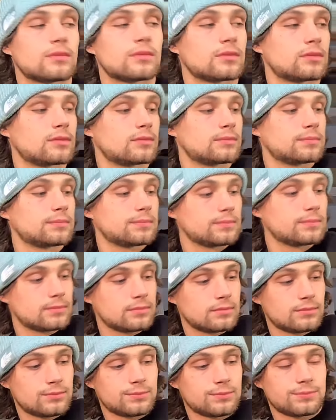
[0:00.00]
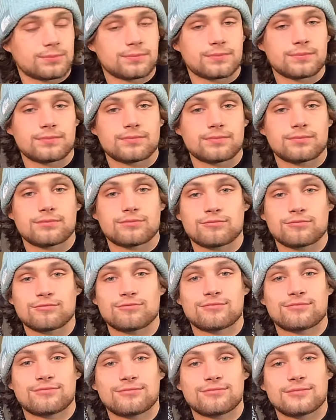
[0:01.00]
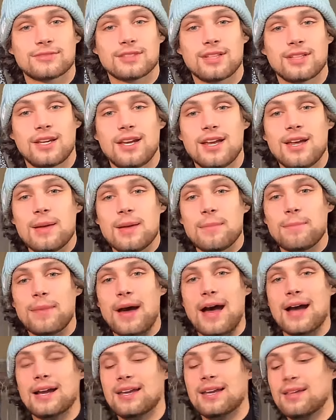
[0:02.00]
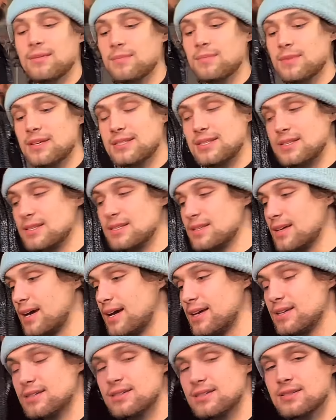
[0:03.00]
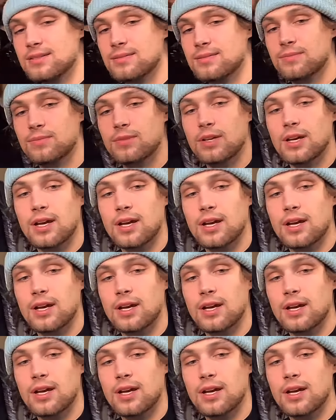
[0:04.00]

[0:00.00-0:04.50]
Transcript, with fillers: Business, business, business stuff. Back in business, guys.